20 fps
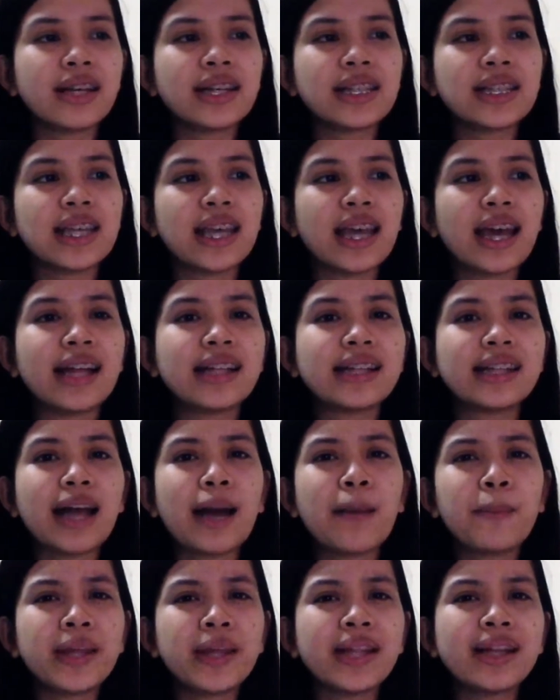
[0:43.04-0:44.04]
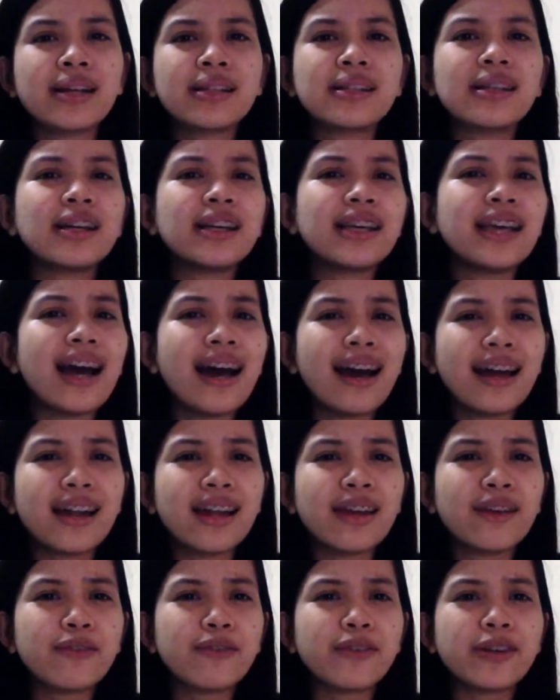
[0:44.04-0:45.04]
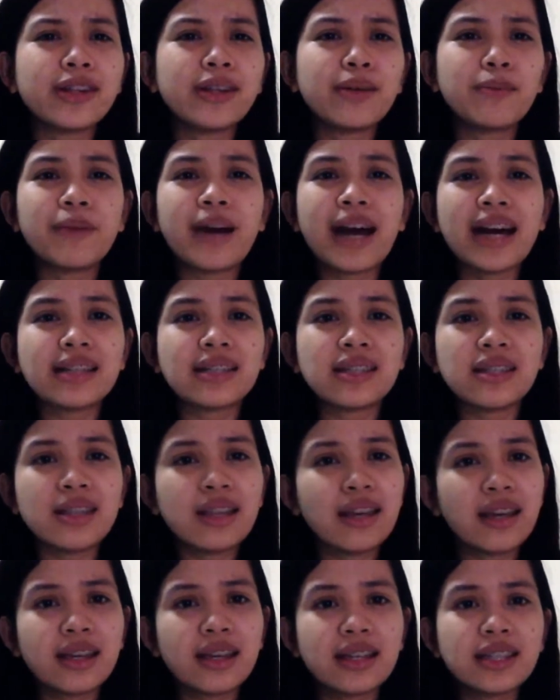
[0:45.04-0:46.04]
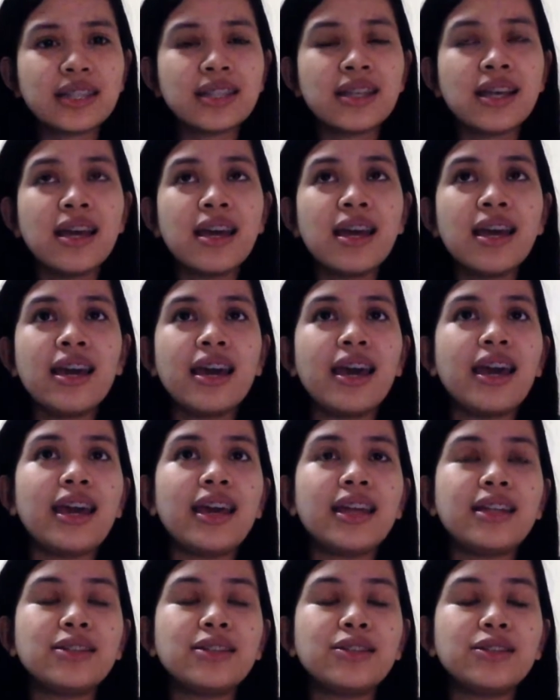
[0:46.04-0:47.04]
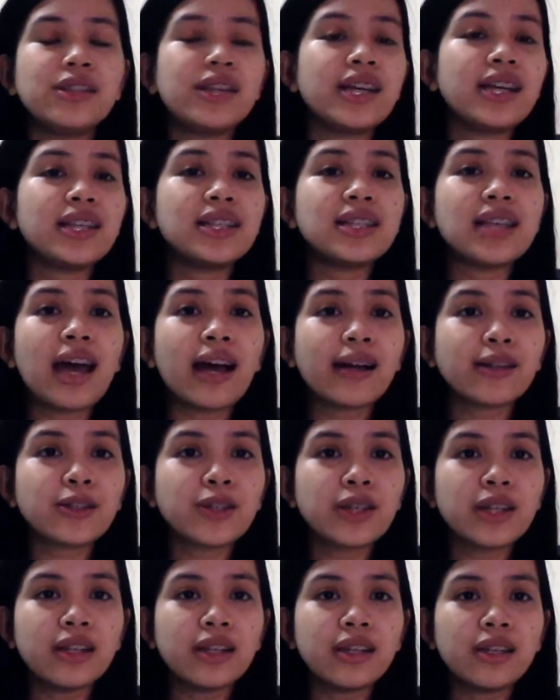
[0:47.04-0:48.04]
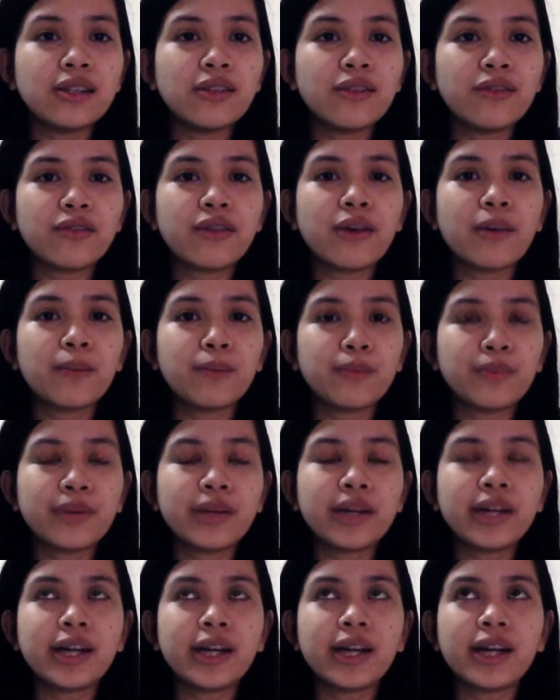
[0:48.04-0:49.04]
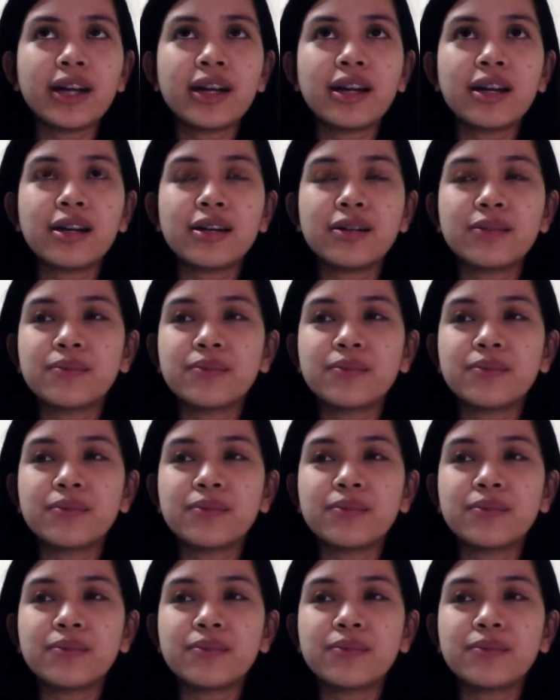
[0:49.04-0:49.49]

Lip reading: kasi ang dami nang nangyari for the past days. And today is actually November